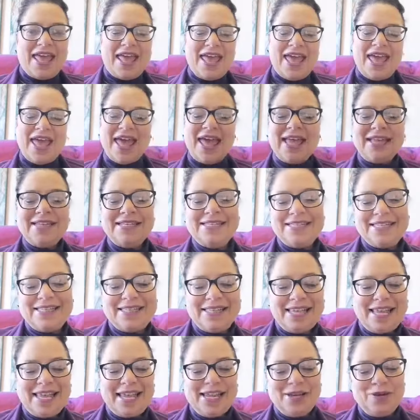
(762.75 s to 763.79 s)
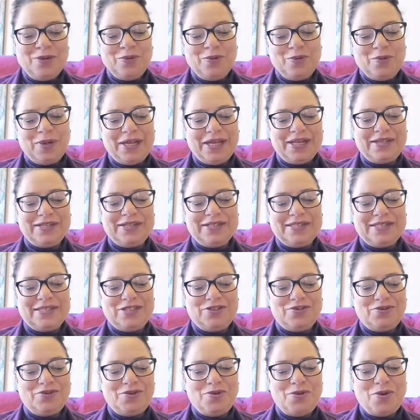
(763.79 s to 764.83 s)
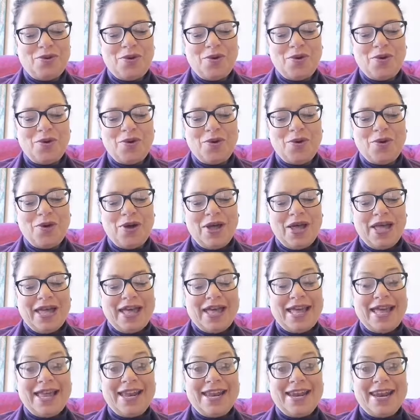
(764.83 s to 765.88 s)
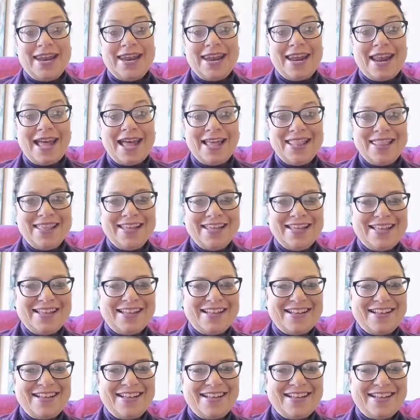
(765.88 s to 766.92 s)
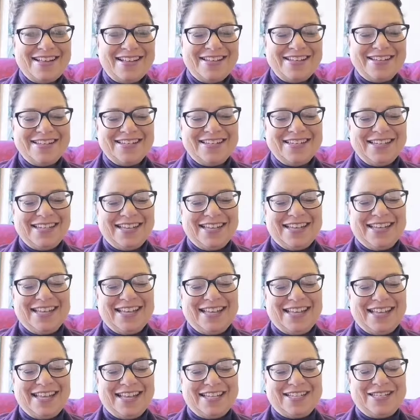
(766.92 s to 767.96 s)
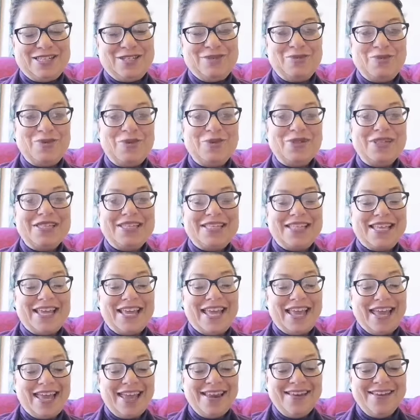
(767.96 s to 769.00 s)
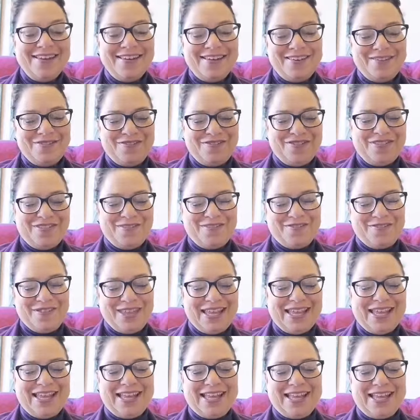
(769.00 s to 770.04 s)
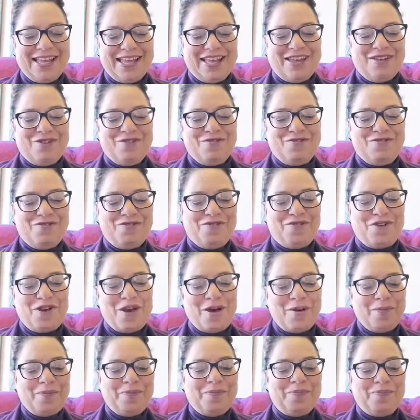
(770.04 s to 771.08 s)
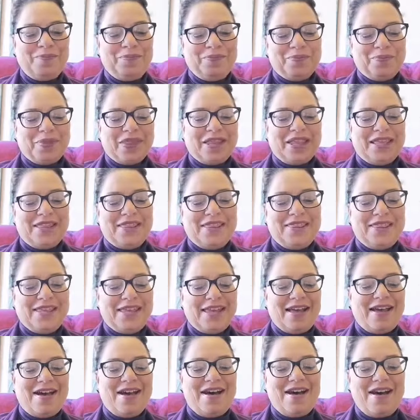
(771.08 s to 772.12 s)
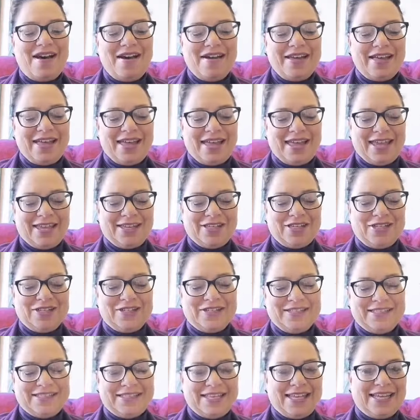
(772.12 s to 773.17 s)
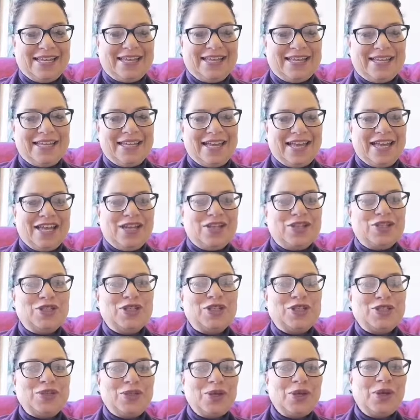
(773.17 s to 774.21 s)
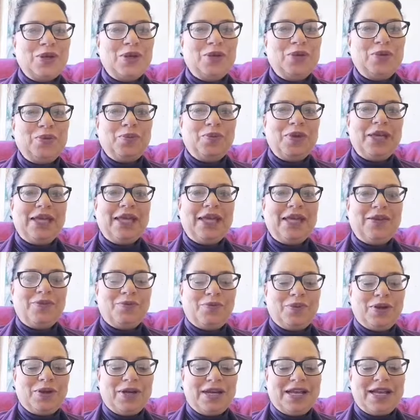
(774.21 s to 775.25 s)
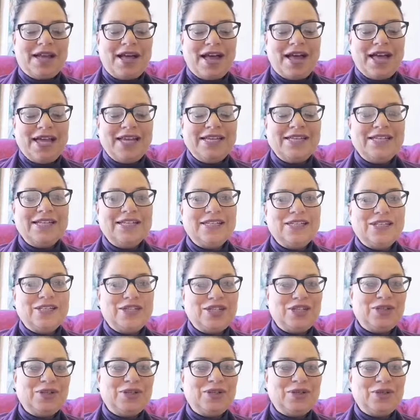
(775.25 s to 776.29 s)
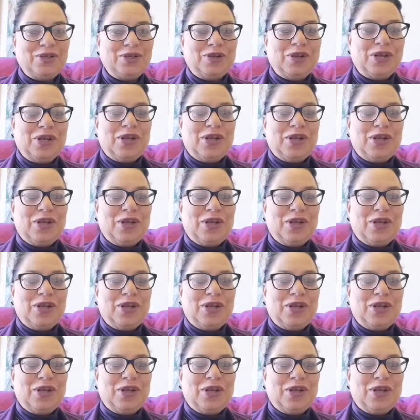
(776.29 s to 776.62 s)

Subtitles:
And then we'll draw another card towards the end of the week from the Archangel deck. So we were guided to